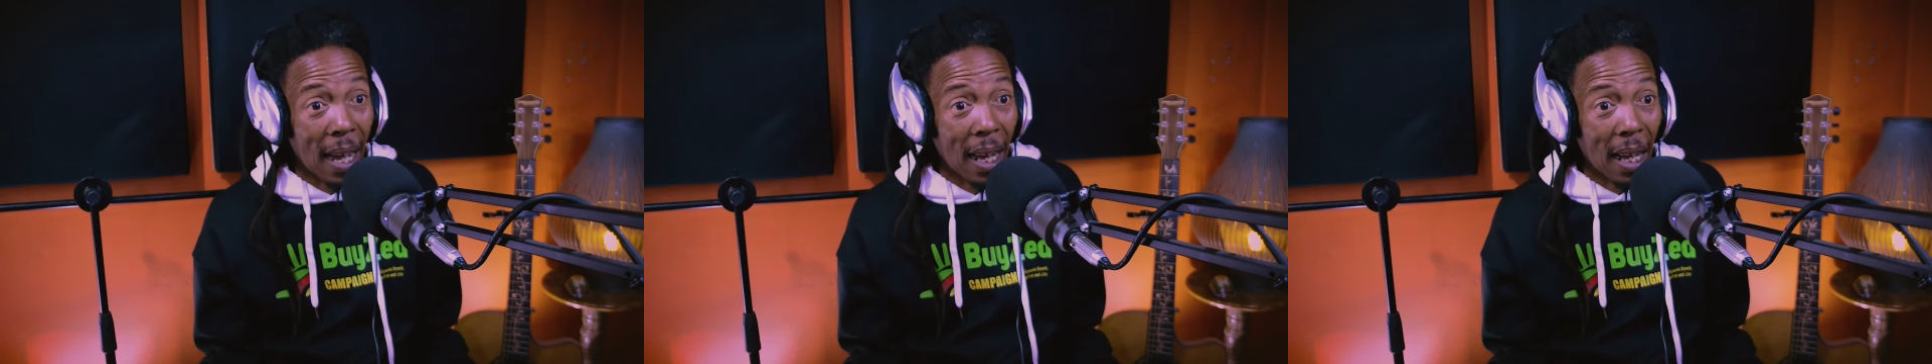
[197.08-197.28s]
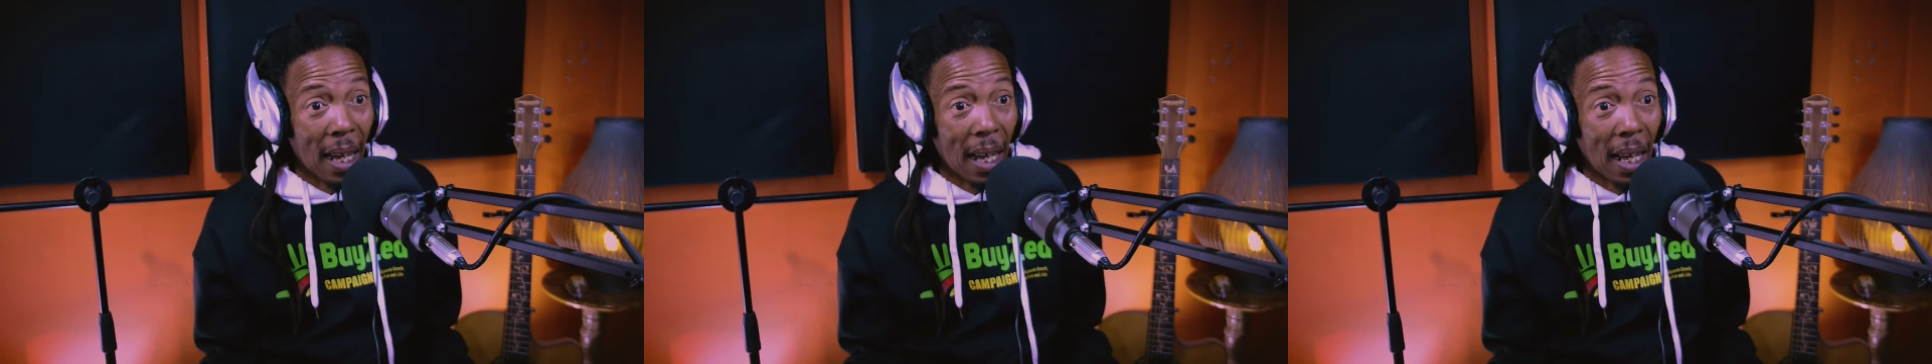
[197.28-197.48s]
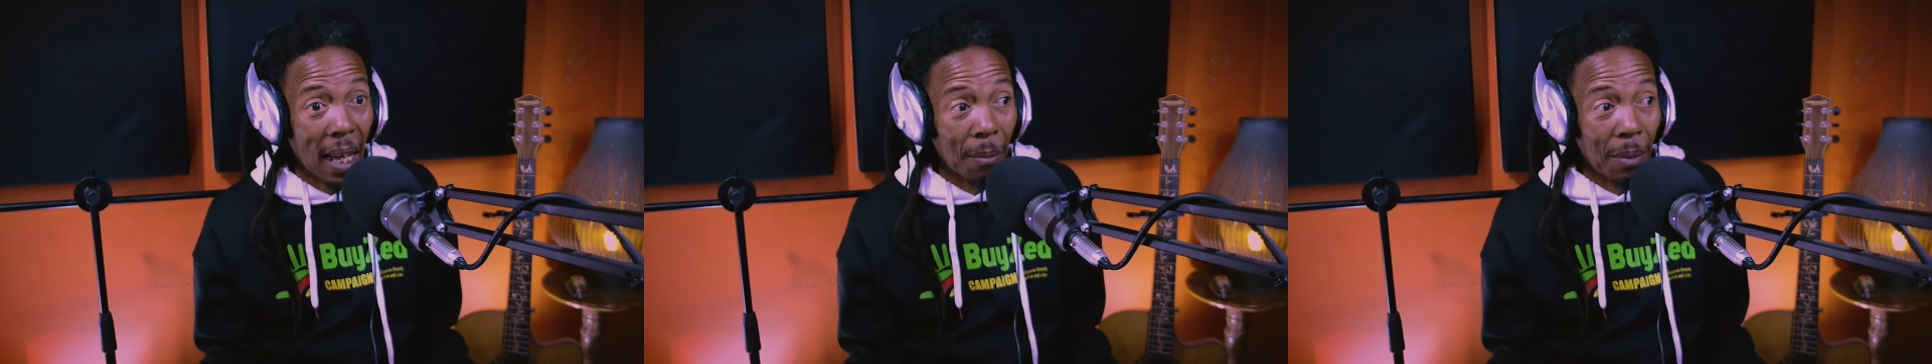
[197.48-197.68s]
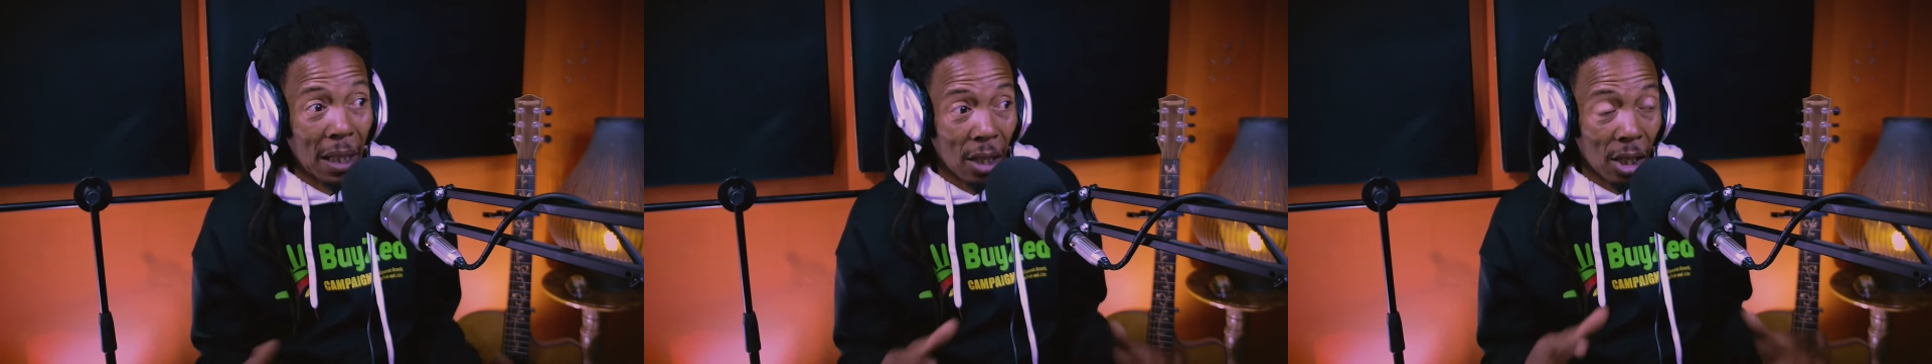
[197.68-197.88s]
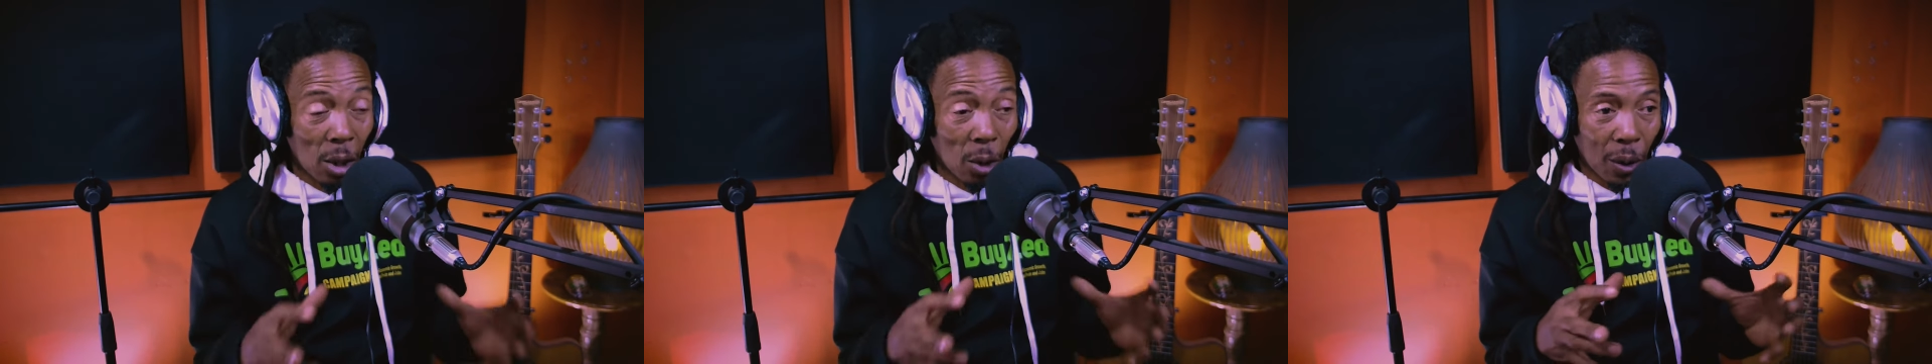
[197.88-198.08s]
Yeah. I
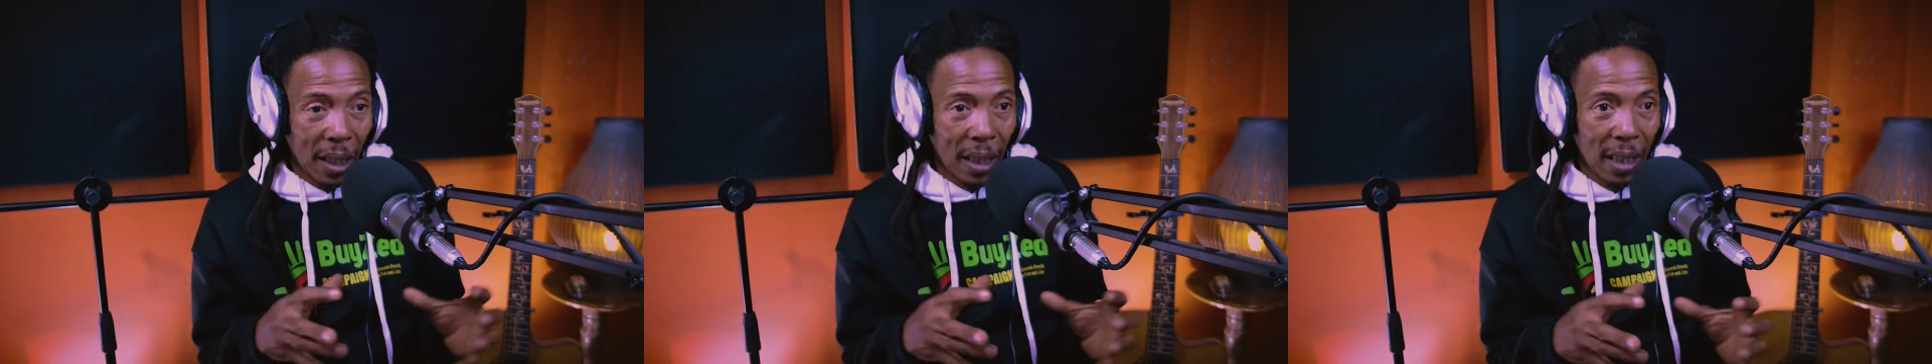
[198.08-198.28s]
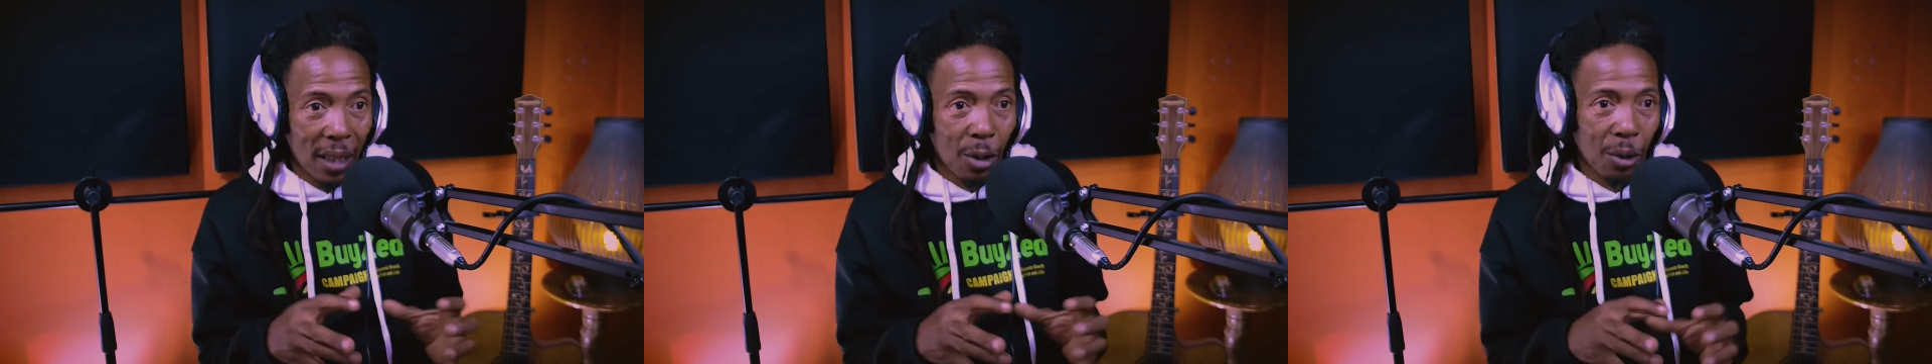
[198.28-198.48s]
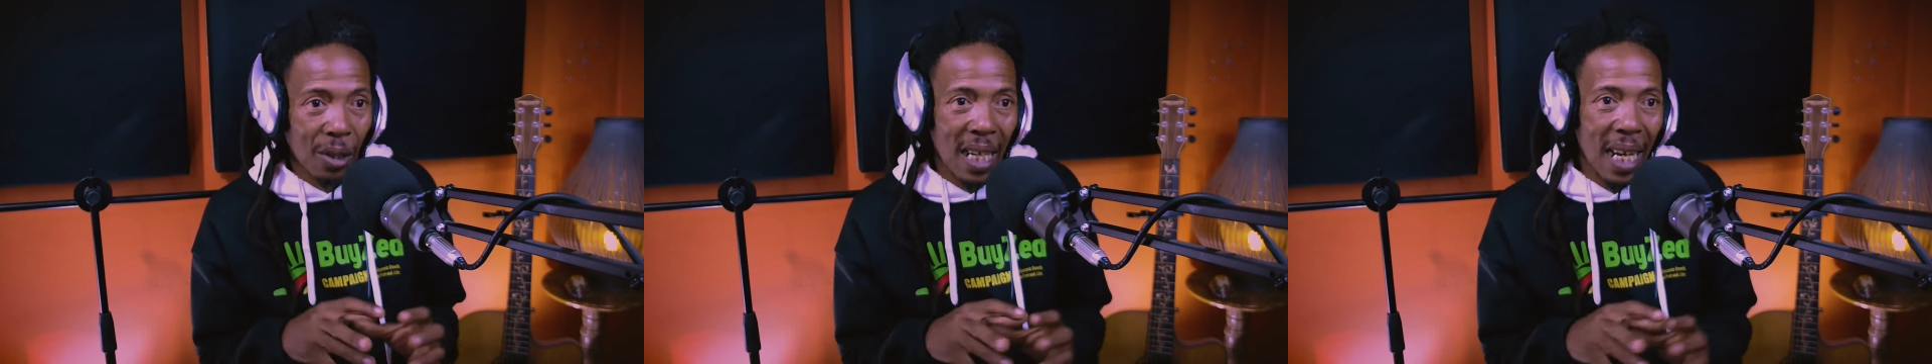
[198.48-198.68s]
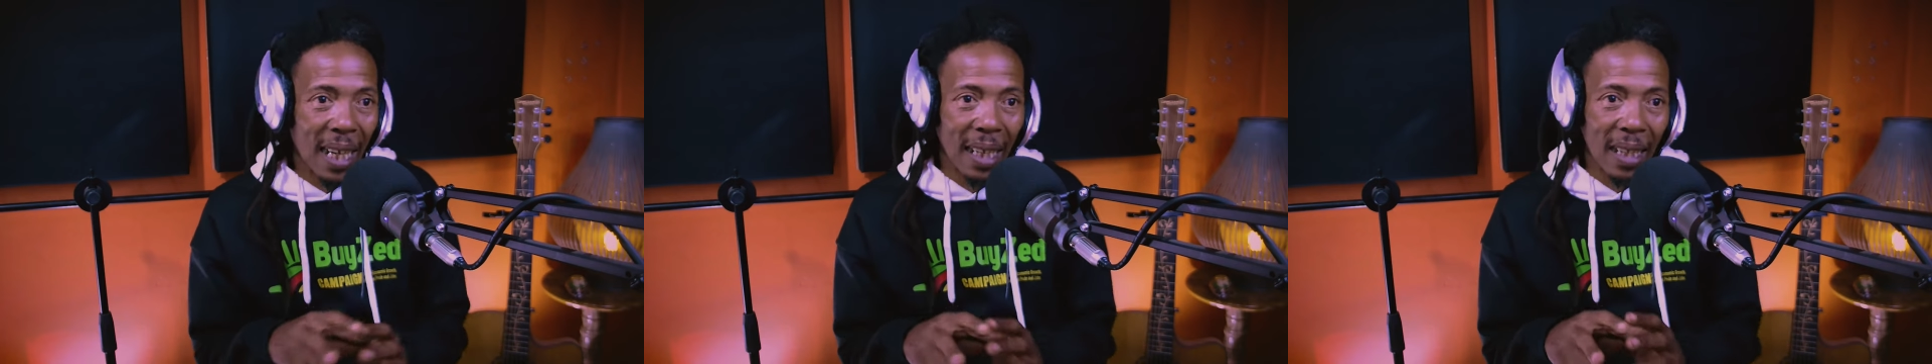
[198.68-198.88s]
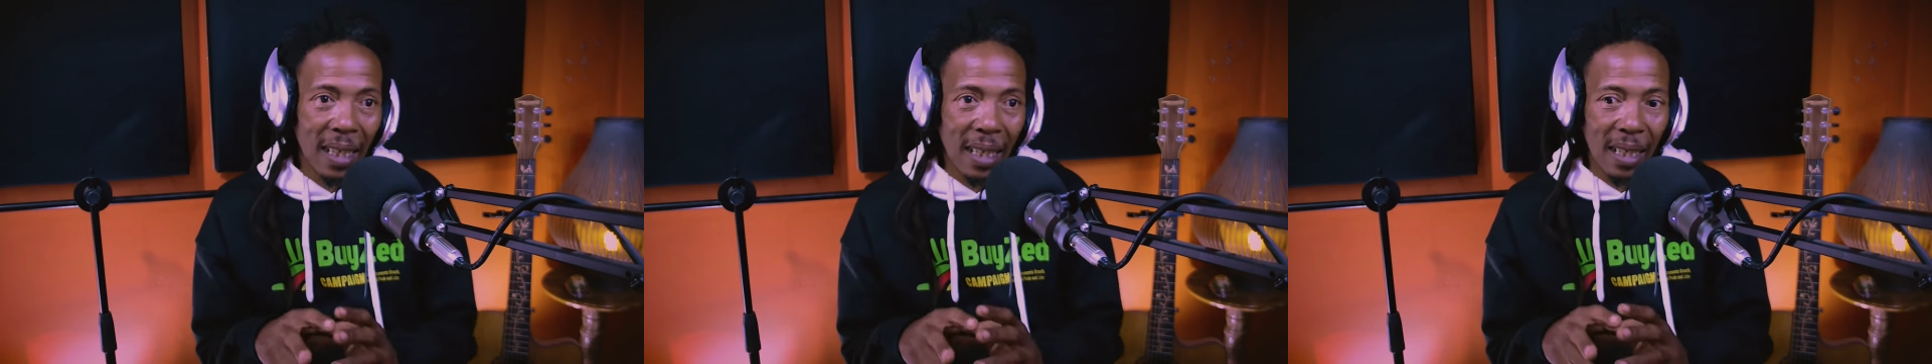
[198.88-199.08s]
mean, so we need to
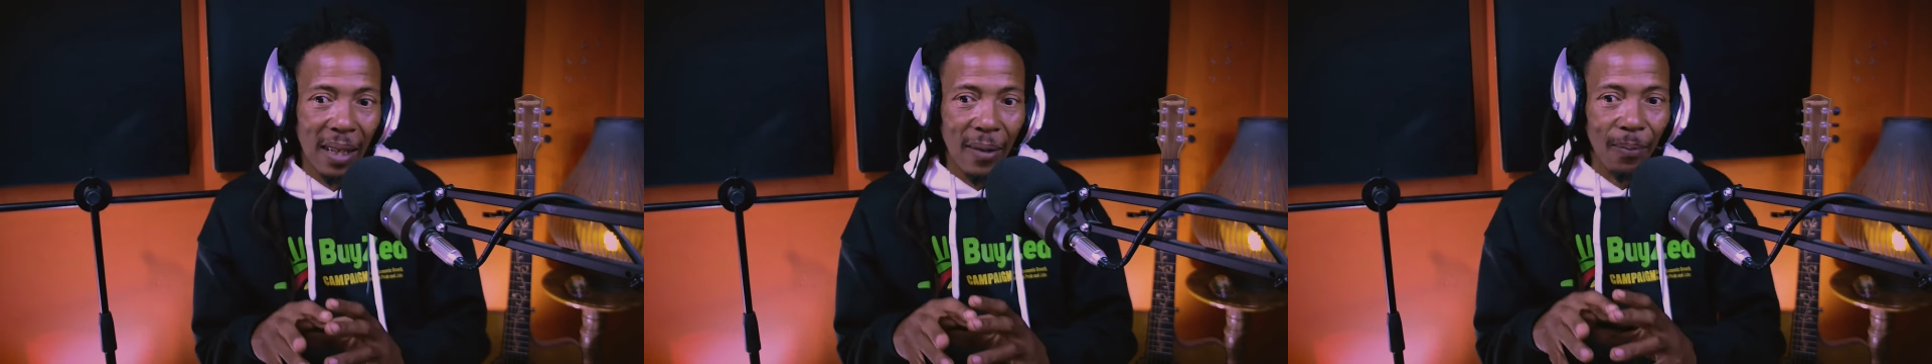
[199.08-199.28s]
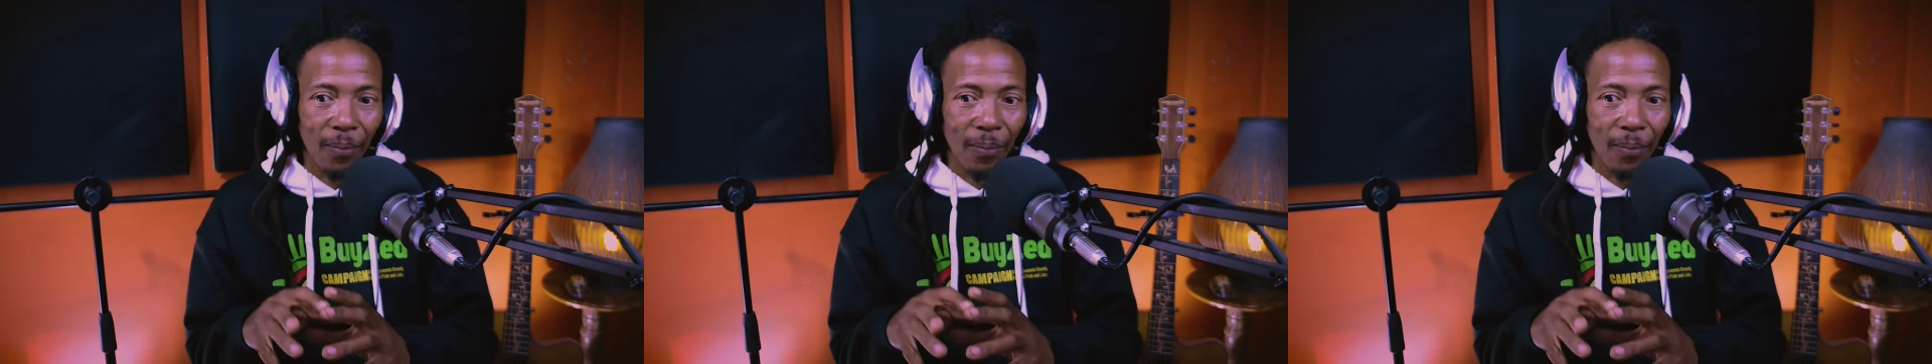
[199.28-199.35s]
target